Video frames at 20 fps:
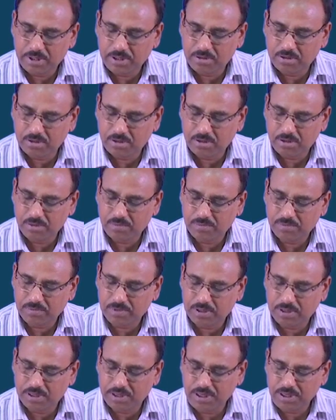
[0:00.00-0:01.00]
me
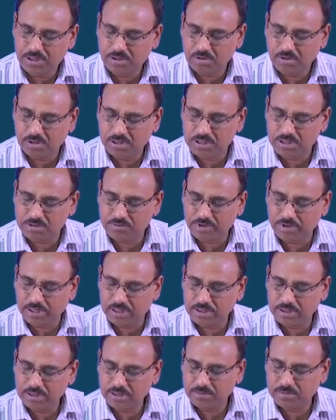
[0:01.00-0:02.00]
redraw this
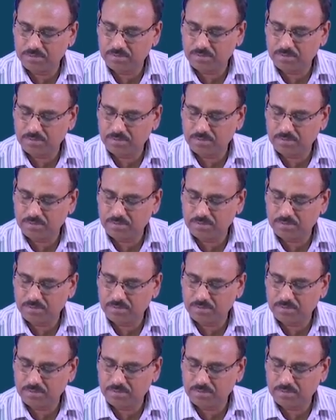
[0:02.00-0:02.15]
figure.